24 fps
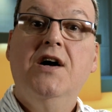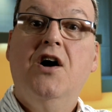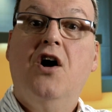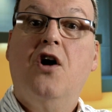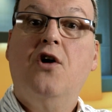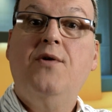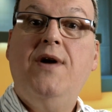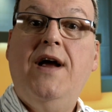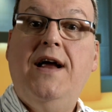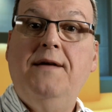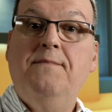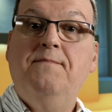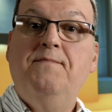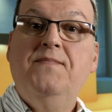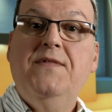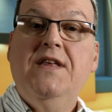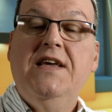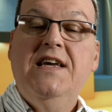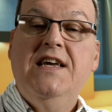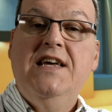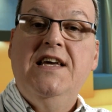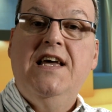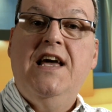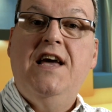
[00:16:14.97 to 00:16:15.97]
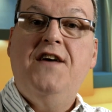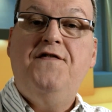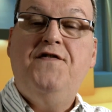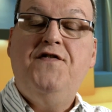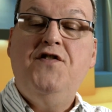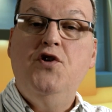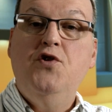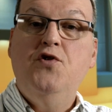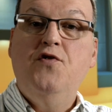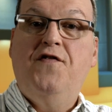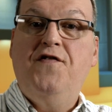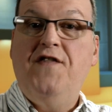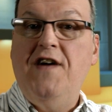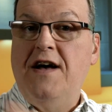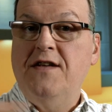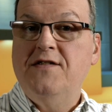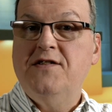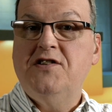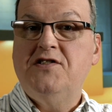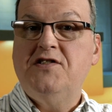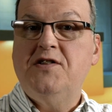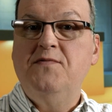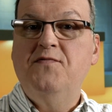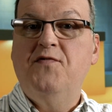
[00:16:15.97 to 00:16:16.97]
All right. If you found
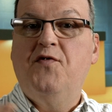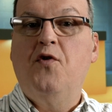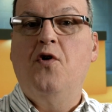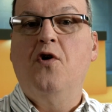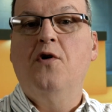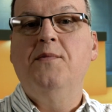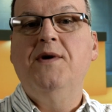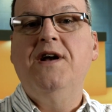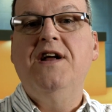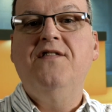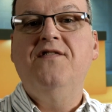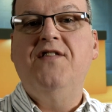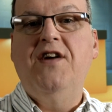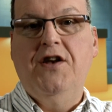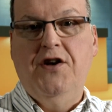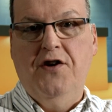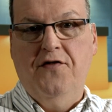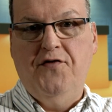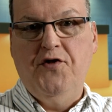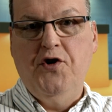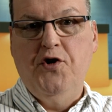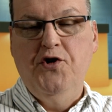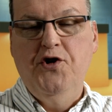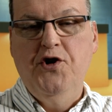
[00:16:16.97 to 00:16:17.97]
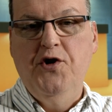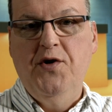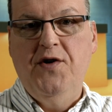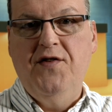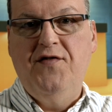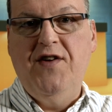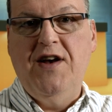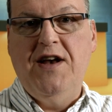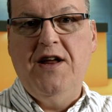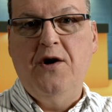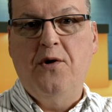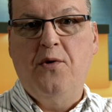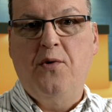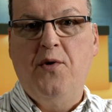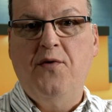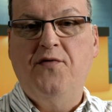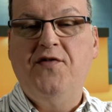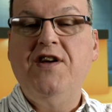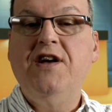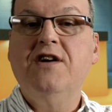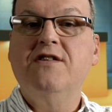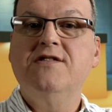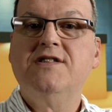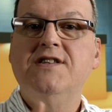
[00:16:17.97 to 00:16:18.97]
this informative and if you're new to Video
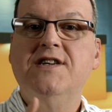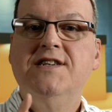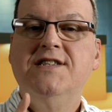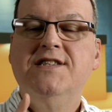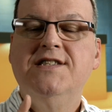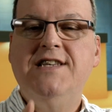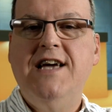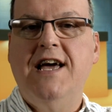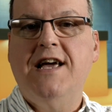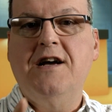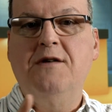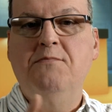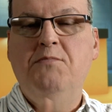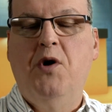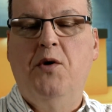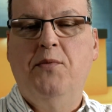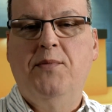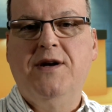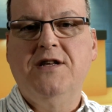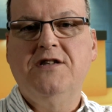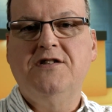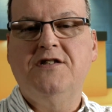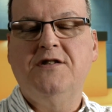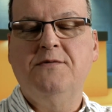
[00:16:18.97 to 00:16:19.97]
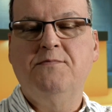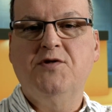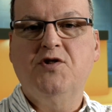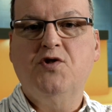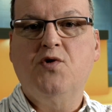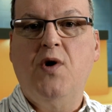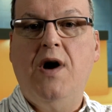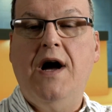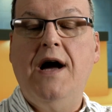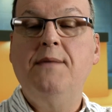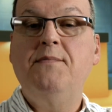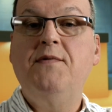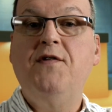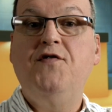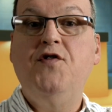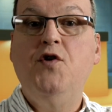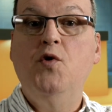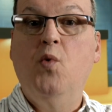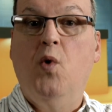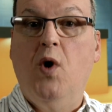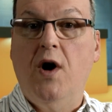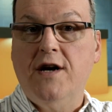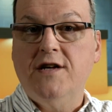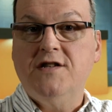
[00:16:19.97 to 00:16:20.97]
Revealed, take a moment and subscribe. If
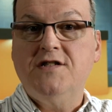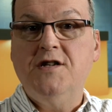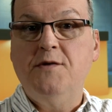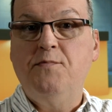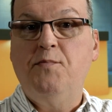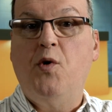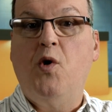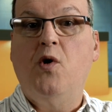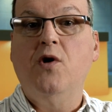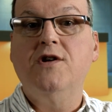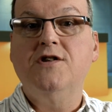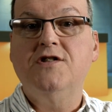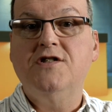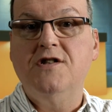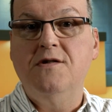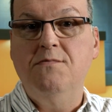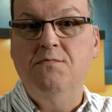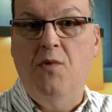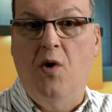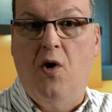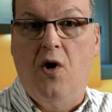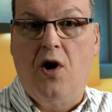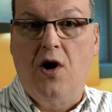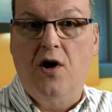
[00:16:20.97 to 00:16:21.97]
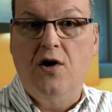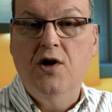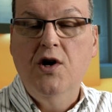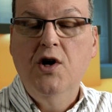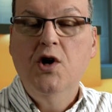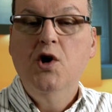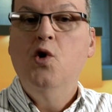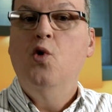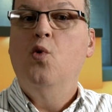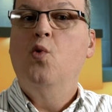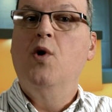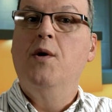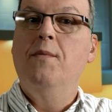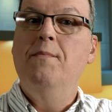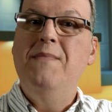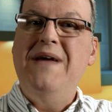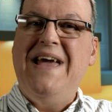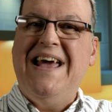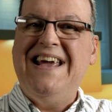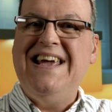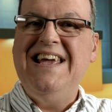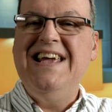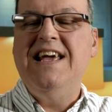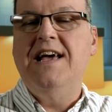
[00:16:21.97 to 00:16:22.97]
you want to support us some more, we're
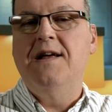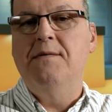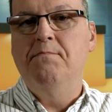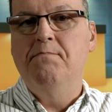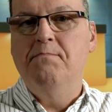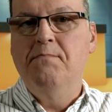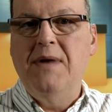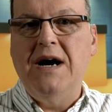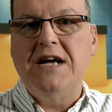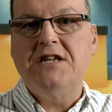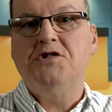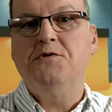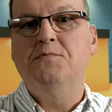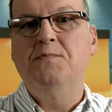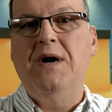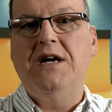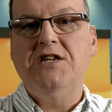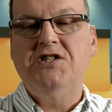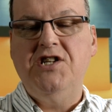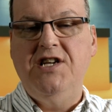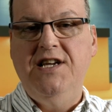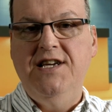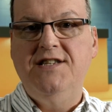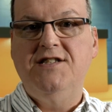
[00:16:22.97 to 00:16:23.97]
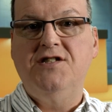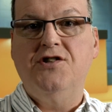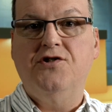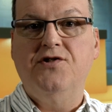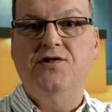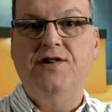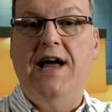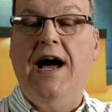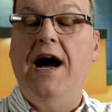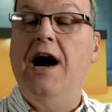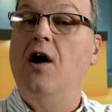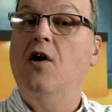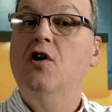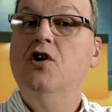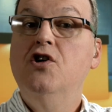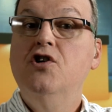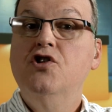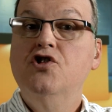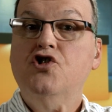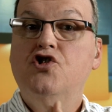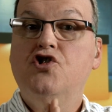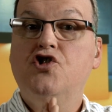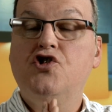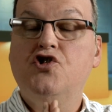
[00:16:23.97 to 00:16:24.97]
making it much, much easier now
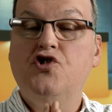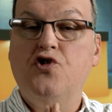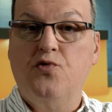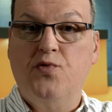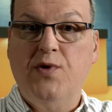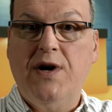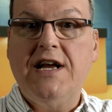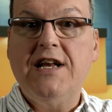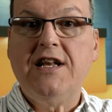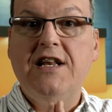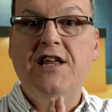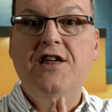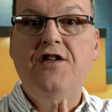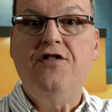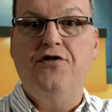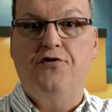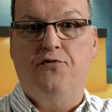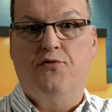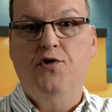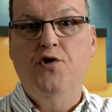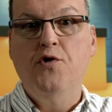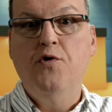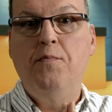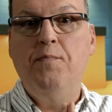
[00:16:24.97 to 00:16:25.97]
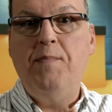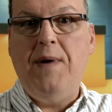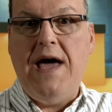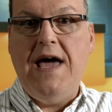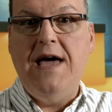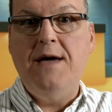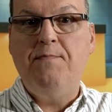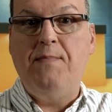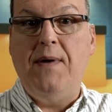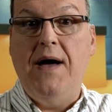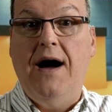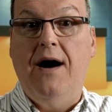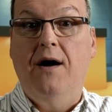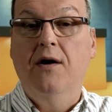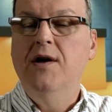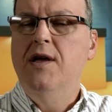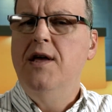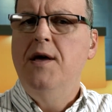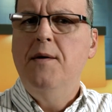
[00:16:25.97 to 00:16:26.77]
strictly through PayPal.